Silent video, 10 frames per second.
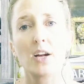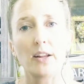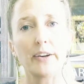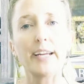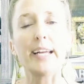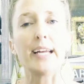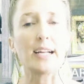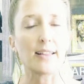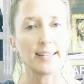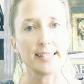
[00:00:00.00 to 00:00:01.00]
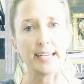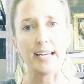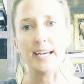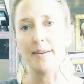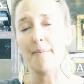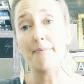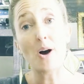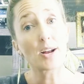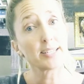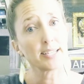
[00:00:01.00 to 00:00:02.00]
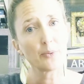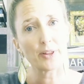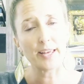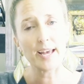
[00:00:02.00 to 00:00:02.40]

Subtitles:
clearing it, cleansing it, bonding with